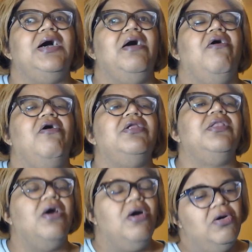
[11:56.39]
all
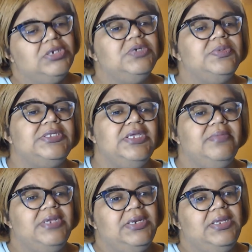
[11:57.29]
along she was Team
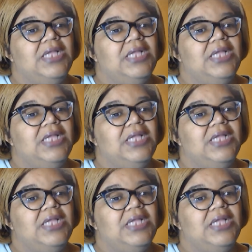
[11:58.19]
Nene.